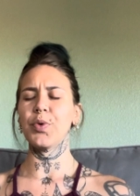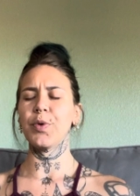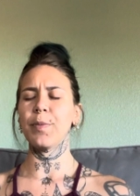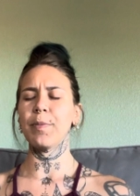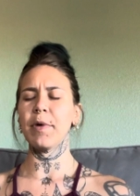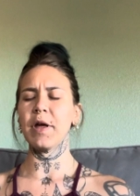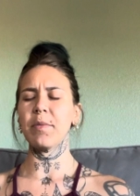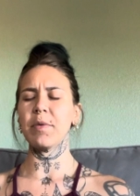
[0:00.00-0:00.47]

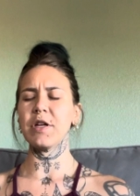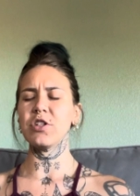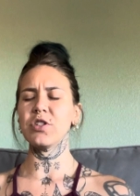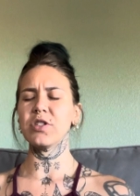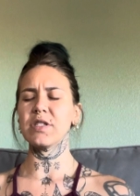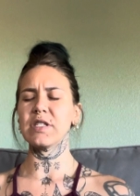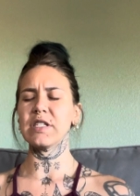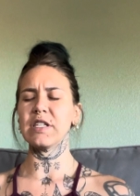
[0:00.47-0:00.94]
maybe
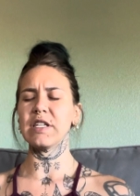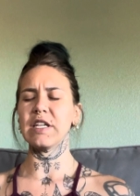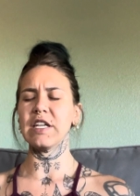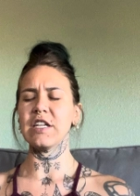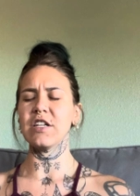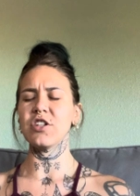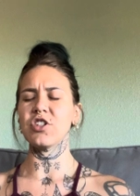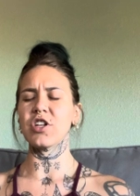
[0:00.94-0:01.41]
just an
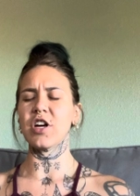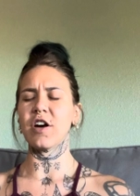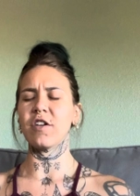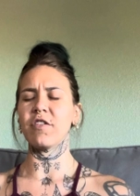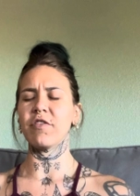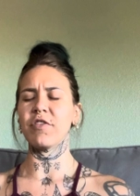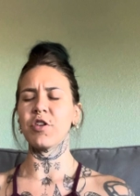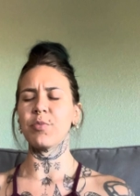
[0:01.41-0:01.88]
inch out
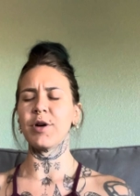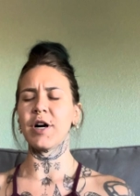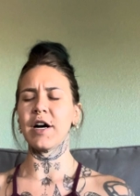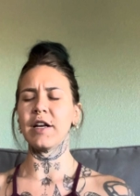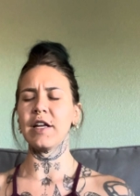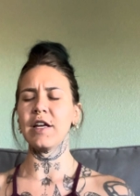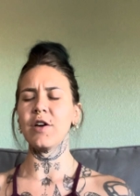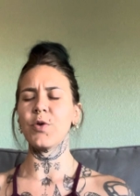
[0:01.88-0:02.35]
of the
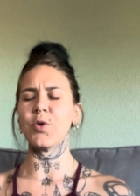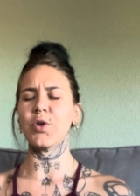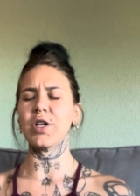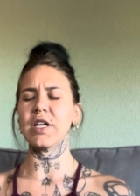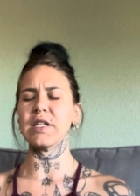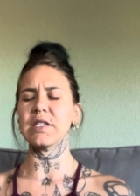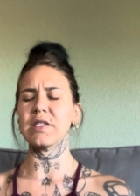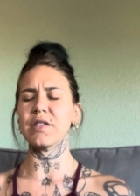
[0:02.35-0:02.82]
body,
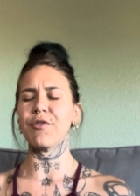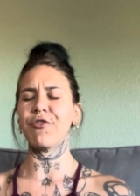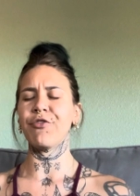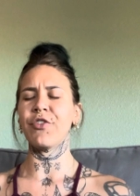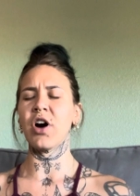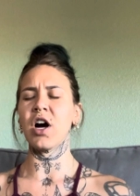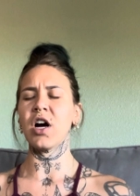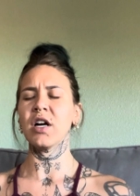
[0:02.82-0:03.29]
or as
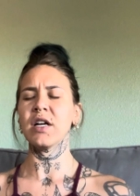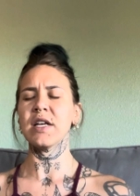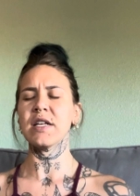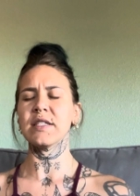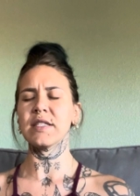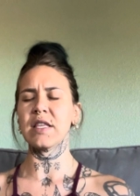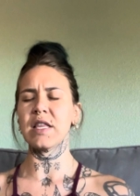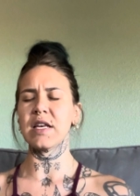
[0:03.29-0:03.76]
far
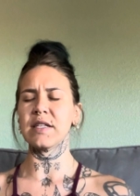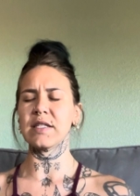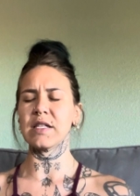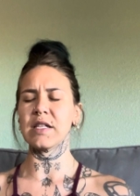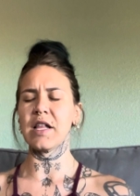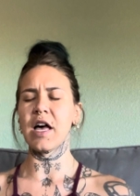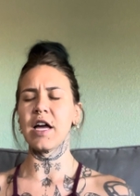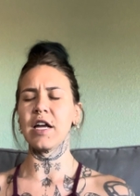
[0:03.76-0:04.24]
as this
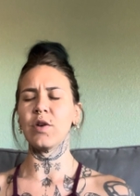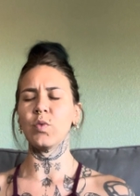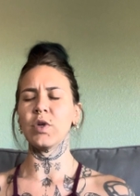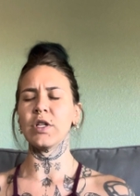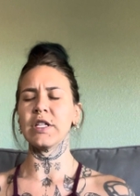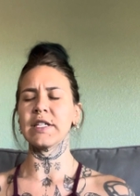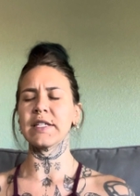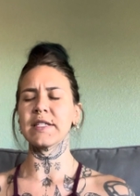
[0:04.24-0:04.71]
line
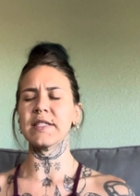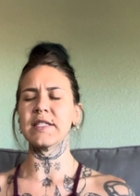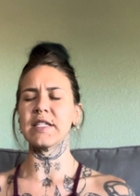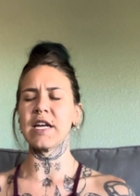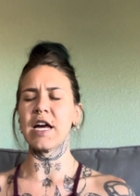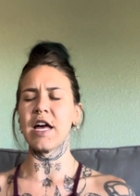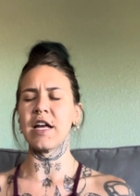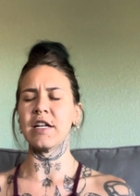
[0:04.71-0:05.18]
will
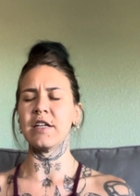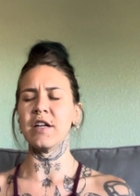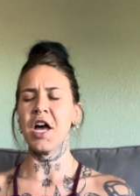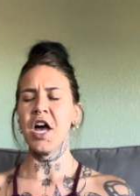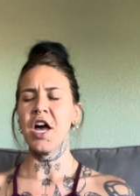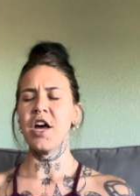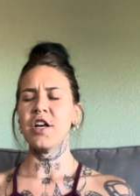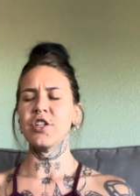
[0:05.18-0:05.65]
extend,
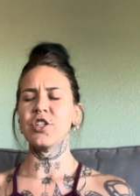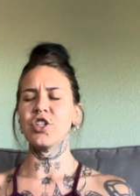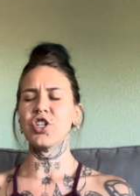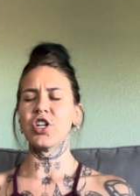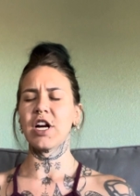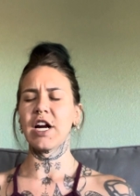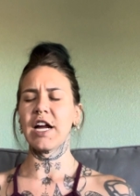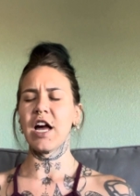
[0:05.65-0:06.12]

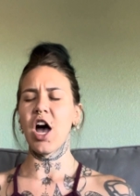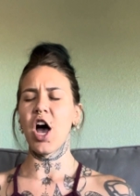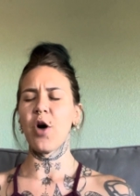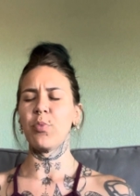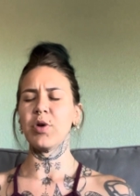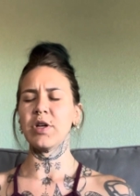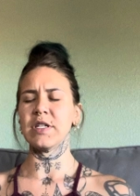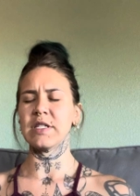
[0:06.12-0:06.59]
straight
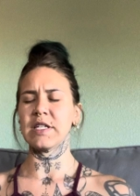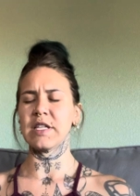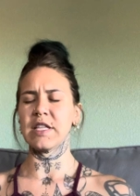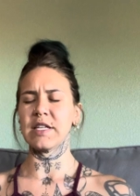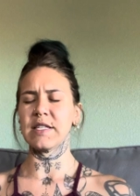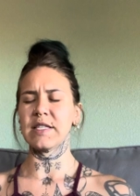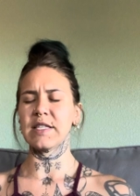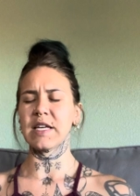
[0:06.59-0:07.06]
up into
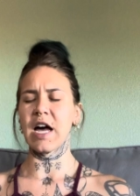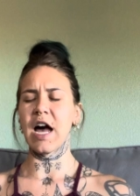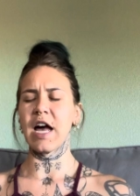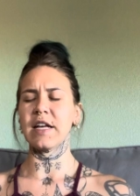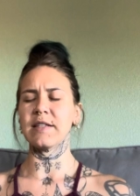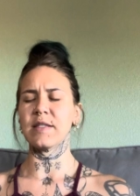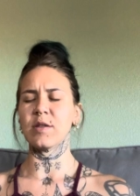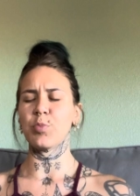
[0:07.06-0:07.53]
the
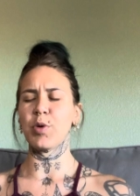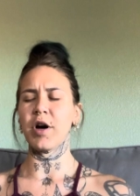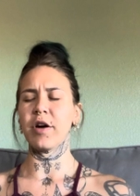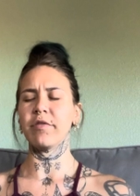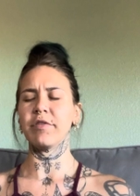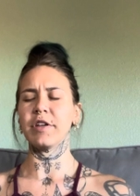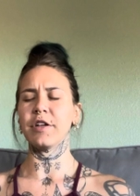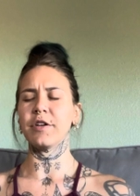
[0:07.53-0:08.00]
skies
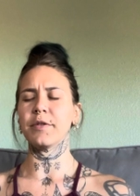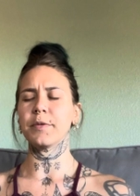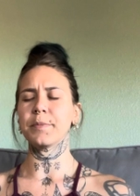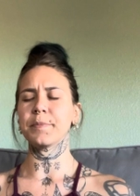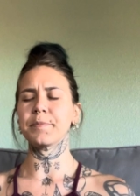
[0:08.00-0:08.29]
above you.